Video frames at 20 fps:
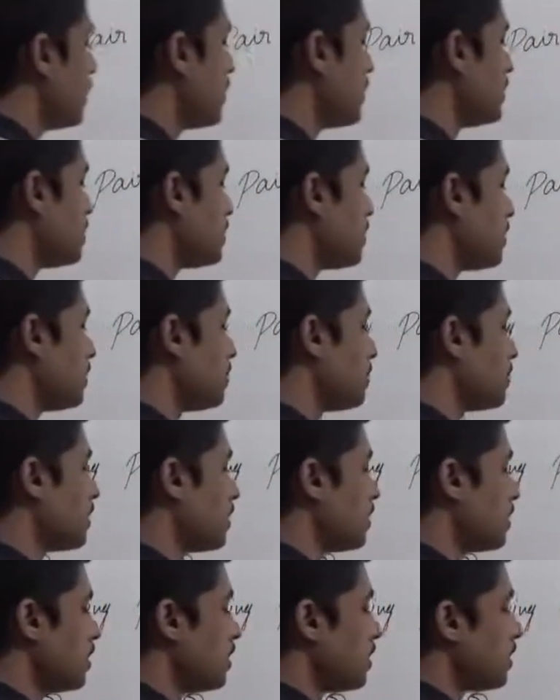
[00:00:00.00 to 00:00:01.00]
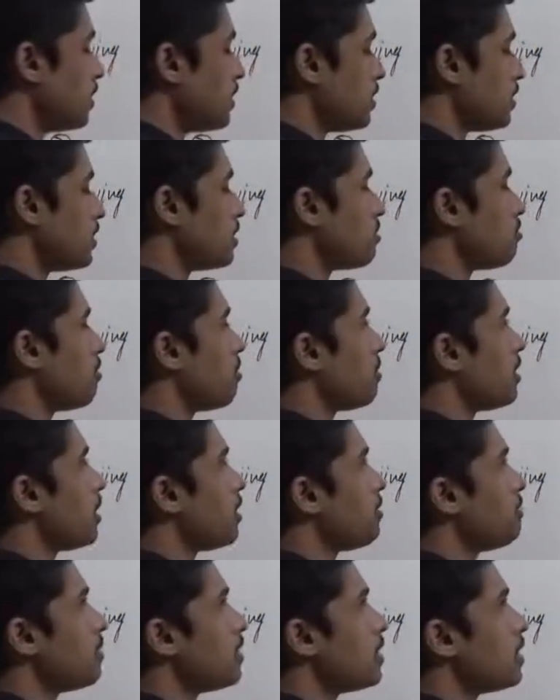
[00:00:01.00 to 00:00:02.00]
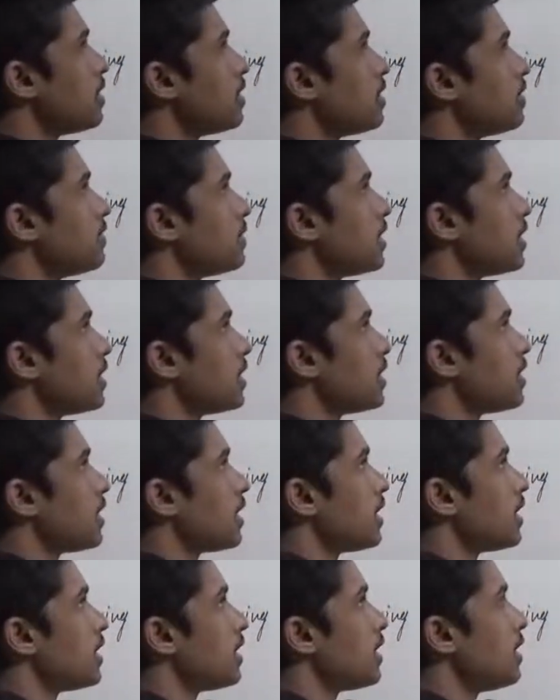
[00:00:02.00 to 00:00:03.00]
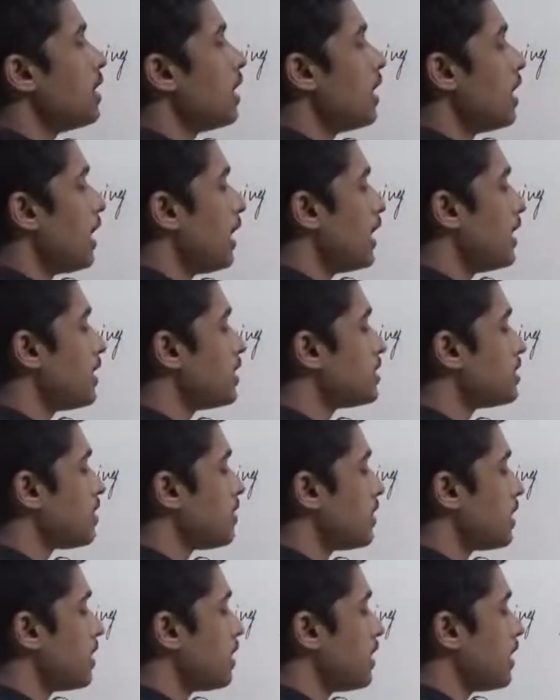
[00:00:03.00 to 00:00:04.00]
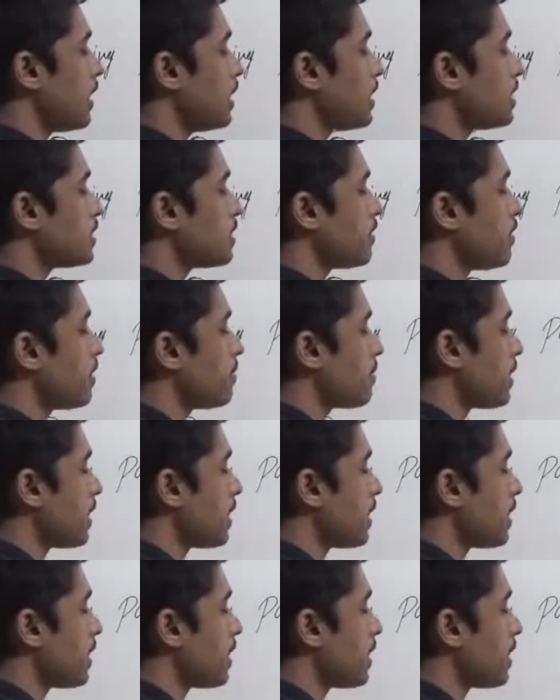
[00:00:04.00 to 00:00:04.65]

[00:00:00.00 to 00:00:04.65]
LCM. This will become 30, 90, 87. 87